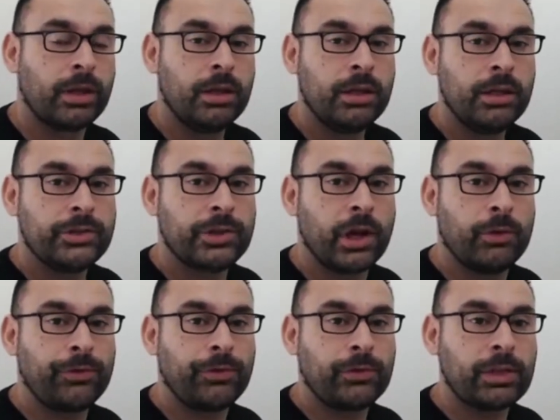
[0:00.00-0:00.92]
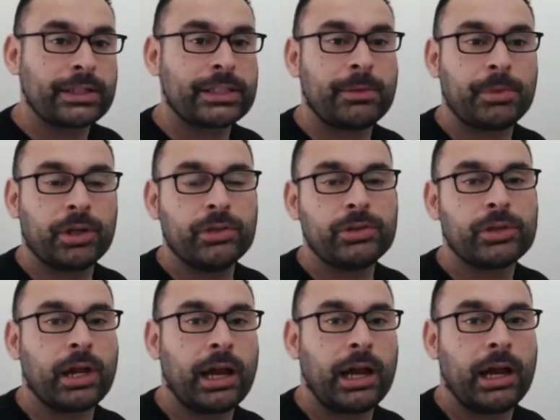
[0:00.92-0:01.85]
So if you've got someone
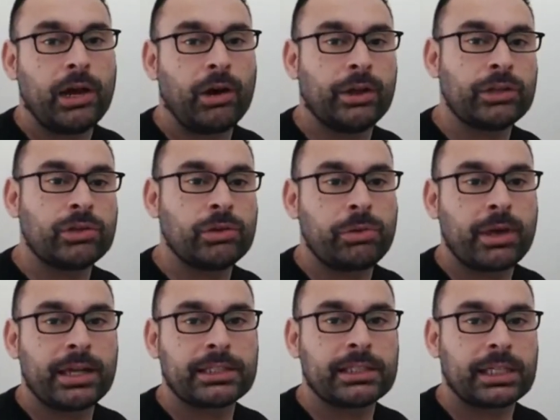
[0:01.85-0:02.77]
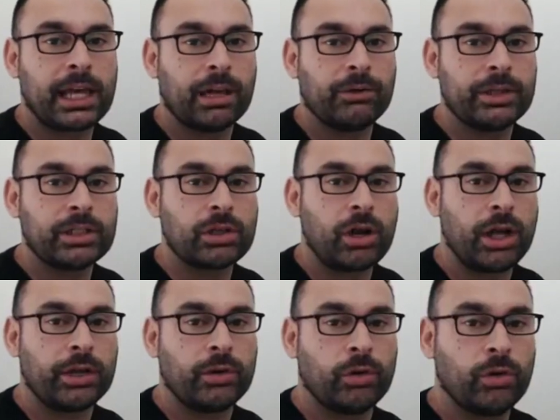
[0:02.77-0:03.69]
who's on a 2,000 calorie
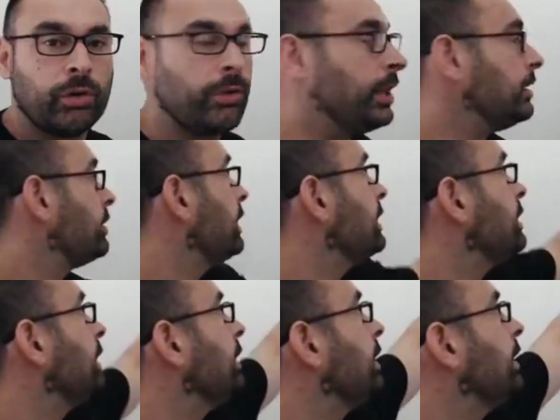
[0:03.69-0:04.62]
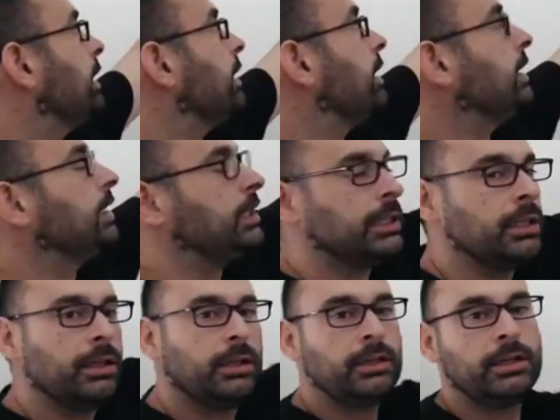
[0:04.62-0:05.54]
diet, or their TDEE
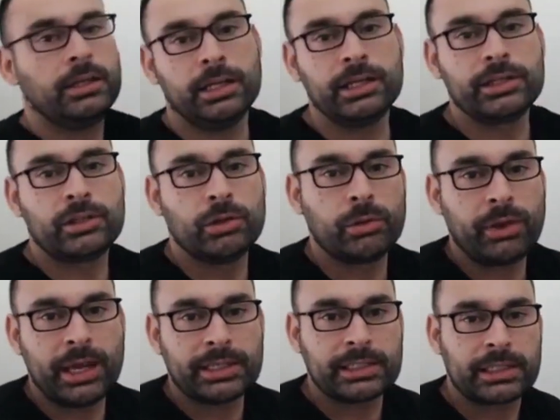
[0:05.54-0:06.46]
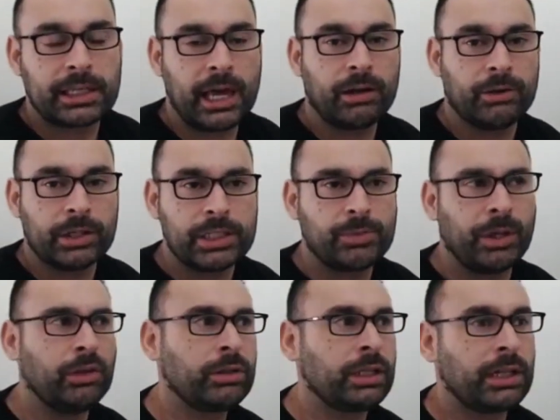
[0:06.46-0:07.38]
is 2,000 calories,
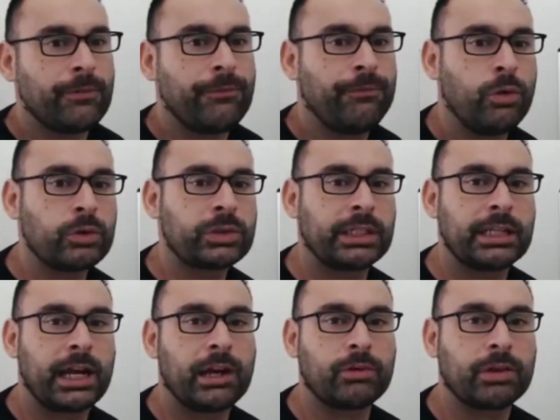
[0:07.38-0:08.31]
we're looking at 1,400